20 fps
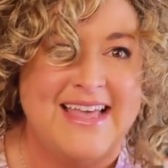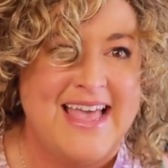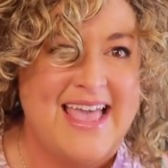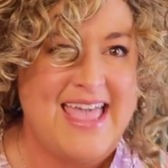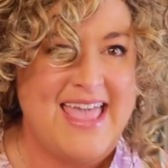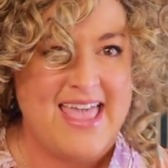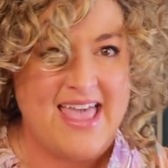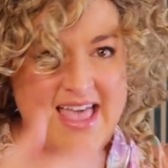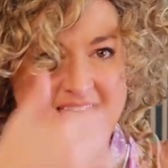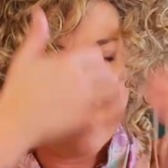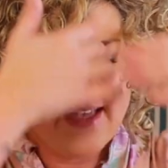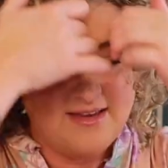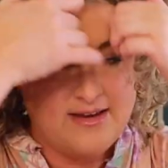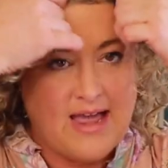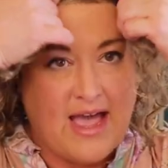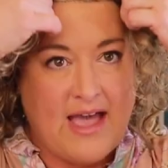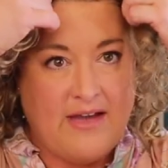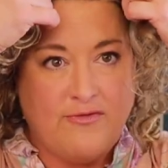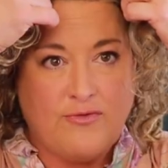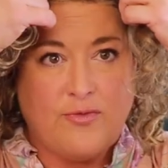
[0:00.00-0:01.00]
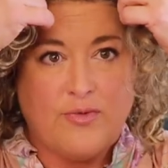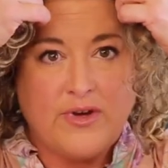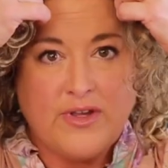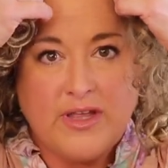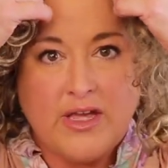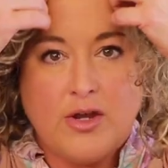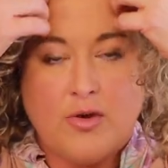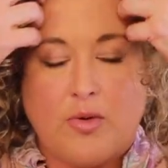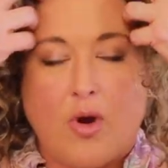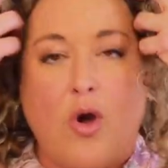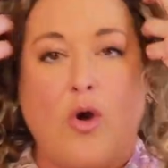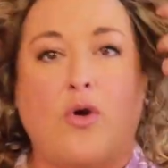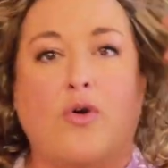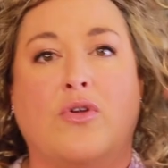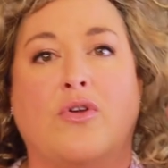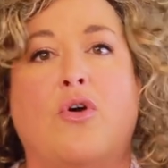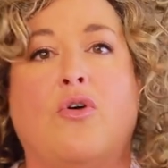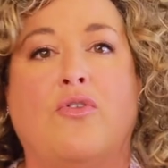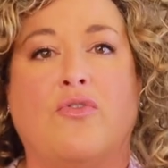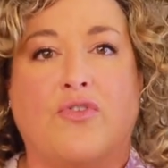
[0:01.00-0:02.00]
And I've really
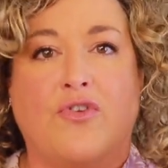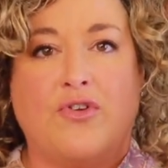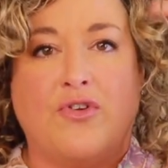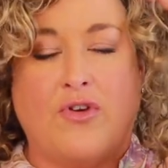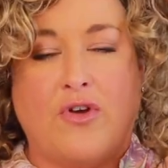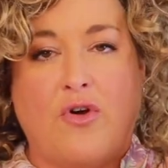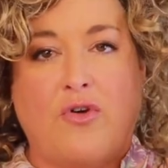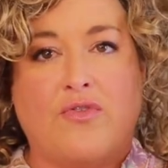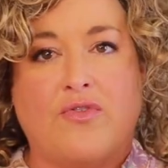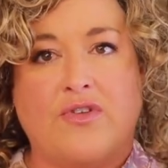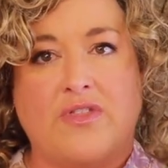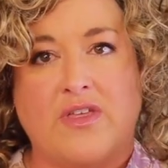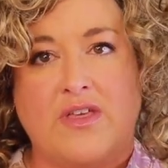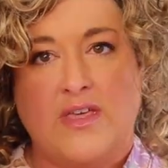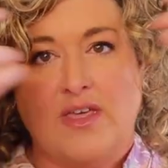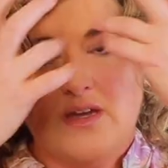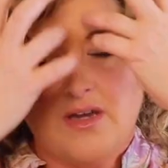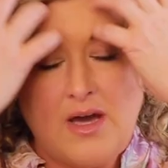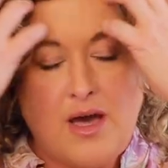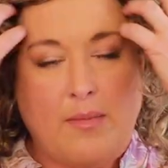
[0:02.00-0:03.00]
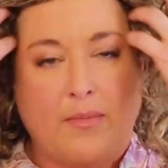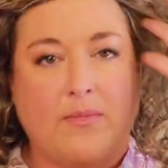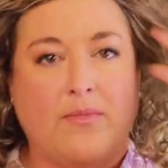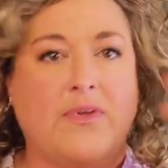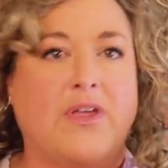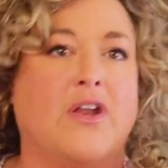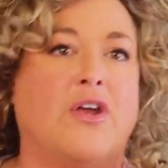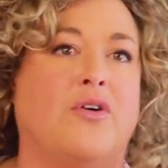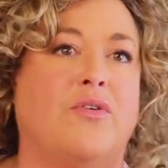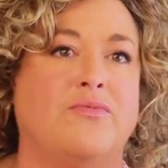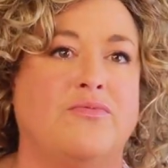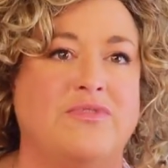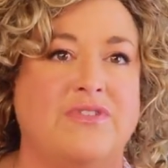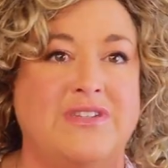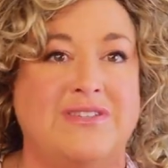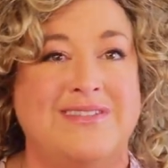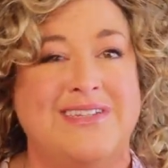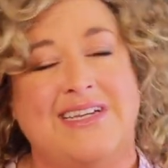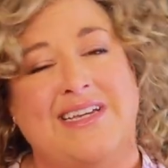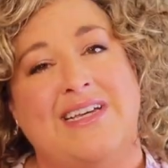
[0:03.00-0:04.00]
grown over, over the, you know,
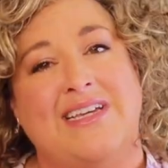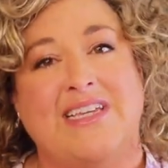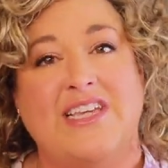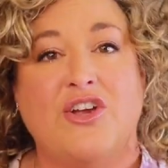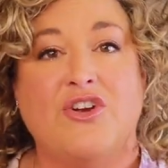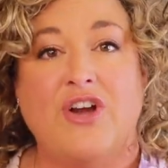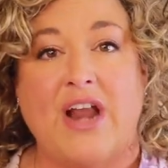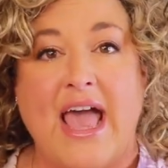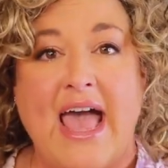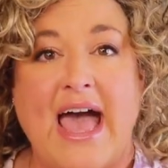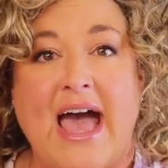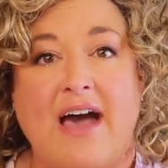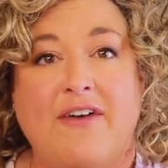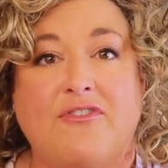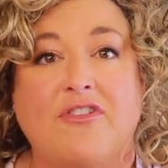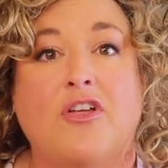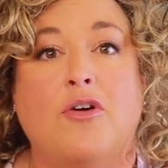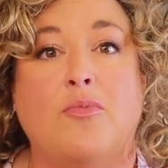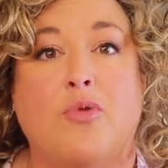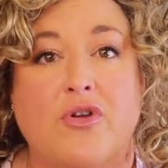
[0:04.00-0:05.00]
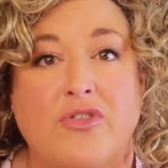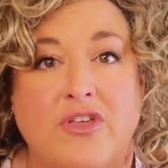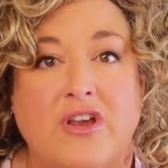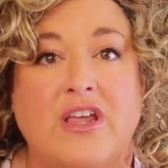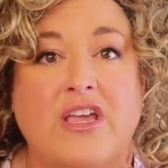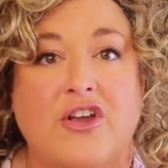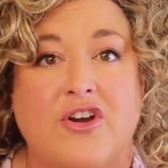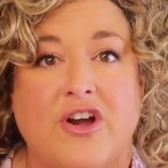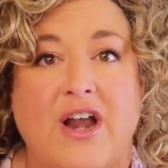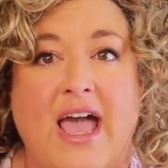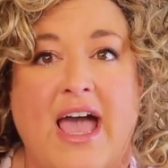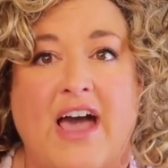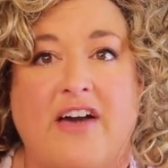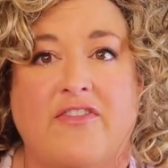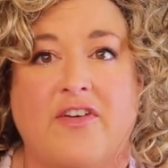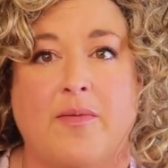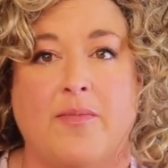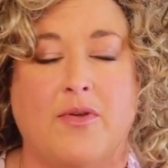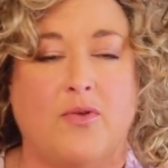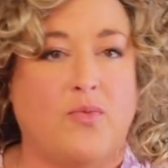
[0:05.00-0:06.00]
year and a half, a little more than a year and a
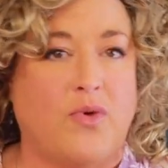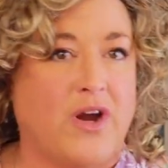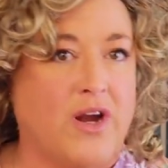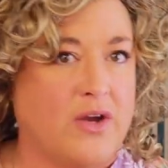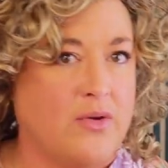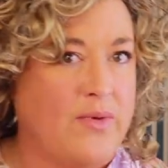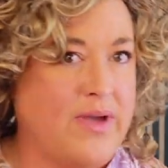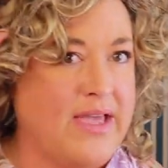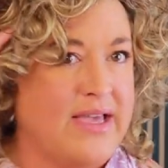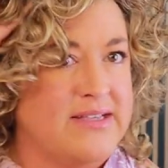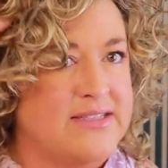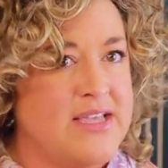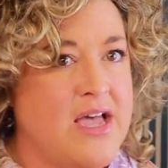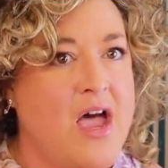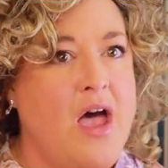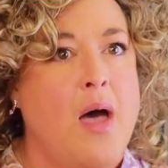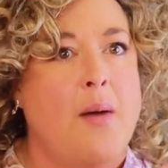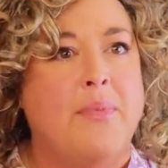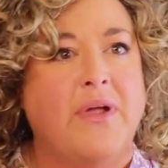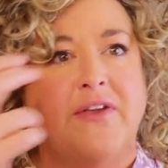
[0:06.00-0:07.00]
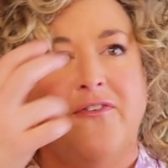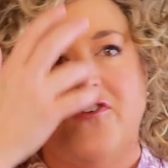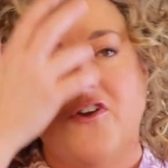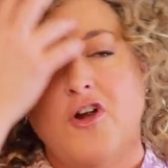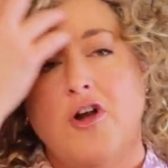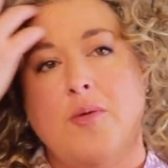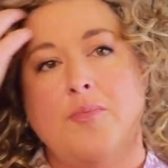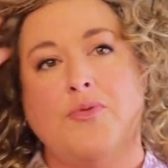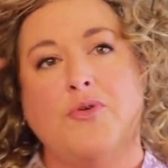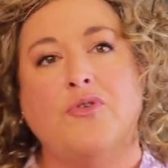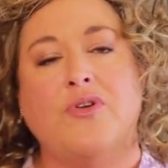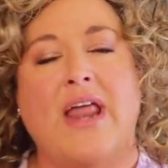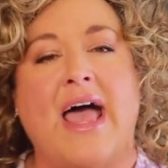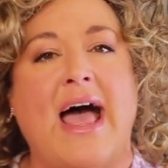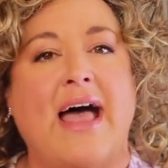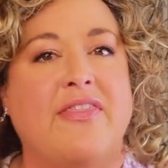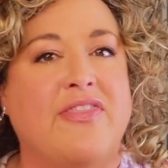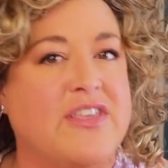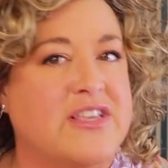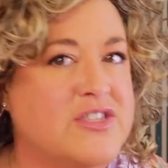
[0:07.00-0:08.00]
half I've been wearing wigs. But if you're a
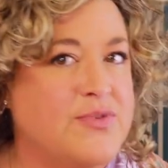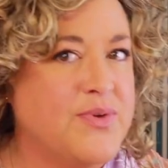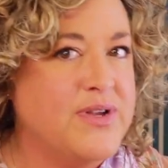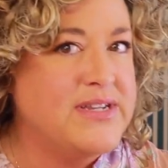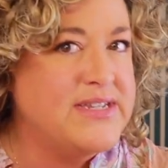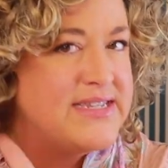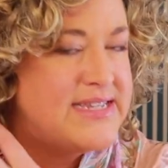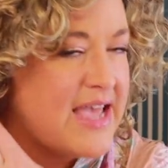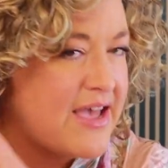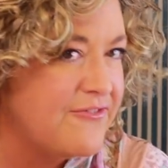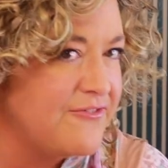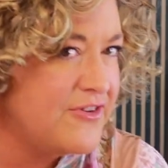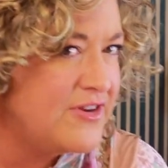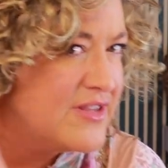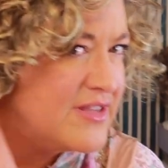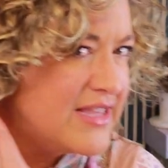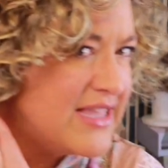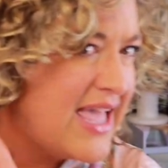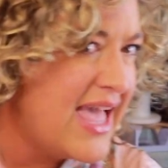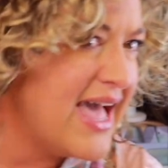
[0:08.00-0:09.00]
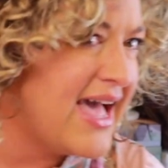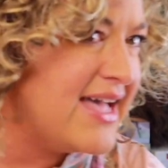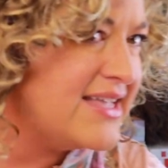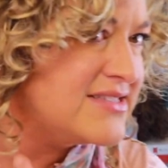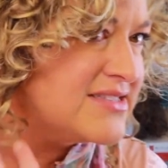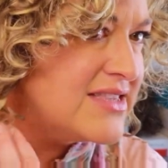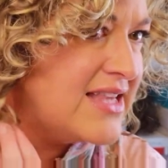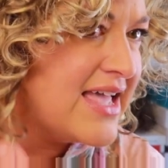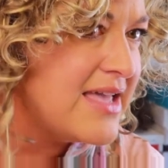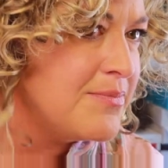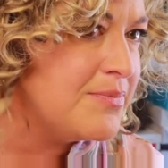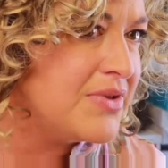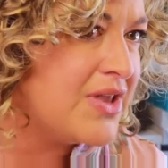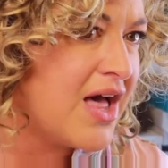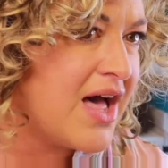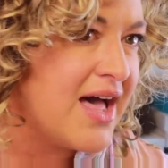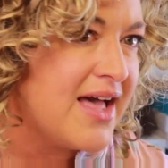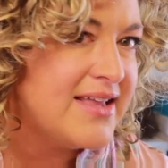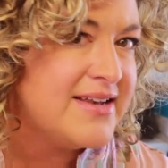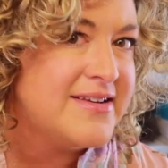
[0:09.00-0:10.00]
brunette, this one definitely has light
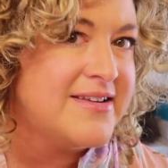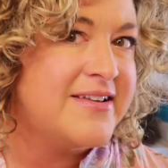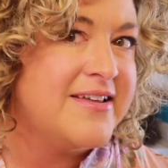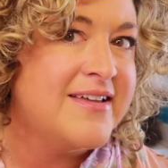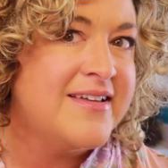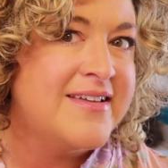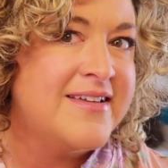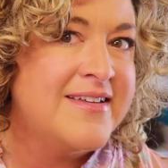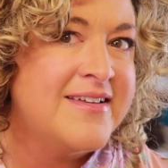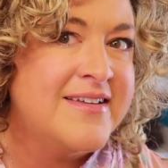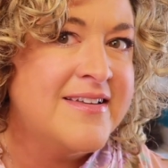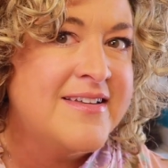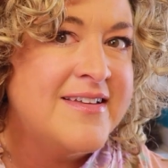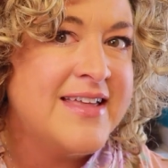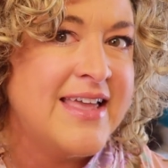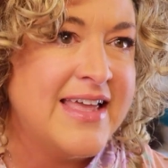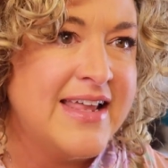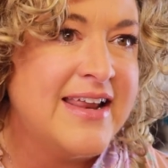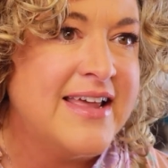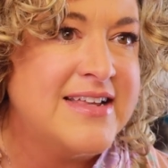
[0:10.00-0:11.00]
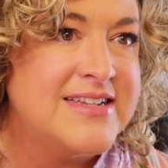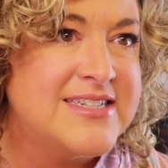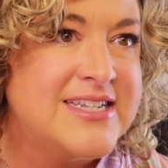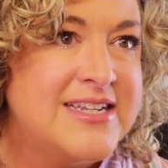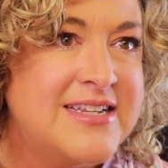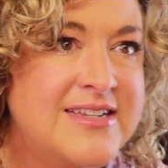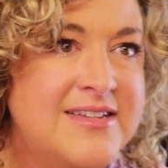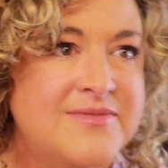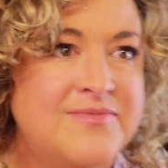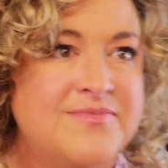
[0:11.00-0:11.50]
blonde in it.